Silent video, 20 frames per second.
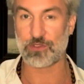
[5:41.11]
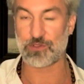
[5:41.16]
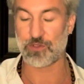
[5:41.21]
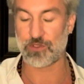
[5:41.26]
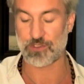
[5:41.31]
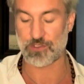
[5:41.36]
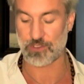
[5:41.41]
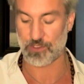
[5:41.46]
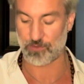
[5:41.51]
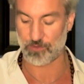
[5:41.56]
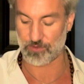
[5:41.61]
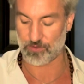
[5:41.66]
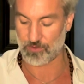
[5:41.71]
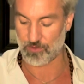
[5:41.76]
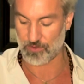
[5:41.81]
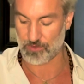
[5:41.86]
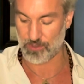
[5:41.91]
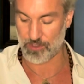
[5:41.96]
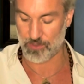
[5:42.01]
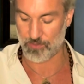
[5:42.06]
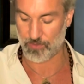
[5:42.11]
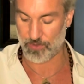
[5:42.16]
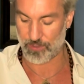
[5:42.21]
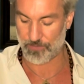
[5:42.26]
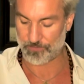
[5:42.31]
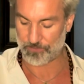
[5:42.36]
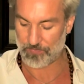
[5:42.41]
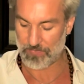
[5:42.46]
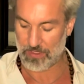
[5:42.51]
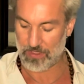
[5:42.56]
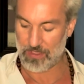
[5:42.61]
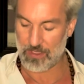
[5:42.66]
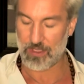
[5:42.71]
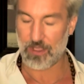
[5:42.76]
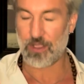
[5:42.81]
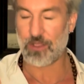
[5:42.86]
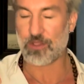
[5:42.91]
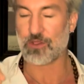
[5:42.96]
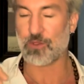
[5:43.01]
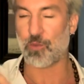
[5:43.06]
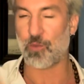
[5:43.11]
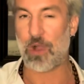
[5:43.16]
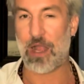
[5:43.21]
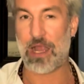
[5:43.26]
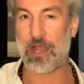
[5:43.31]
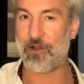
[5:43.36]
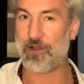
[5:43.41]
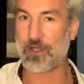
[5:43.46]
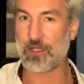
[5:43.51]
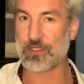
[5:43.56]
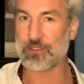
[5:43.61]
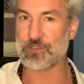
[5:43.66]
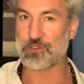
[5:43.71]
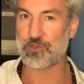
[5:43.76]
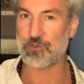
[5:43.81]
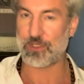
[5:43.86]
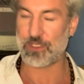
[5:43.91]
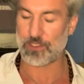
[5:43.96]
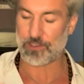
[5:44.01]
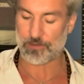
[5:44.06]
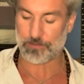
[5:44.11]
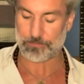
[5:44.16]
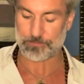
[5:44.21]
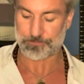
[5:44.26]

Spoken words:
so I stuck with the gold hardware. The wiring is unique.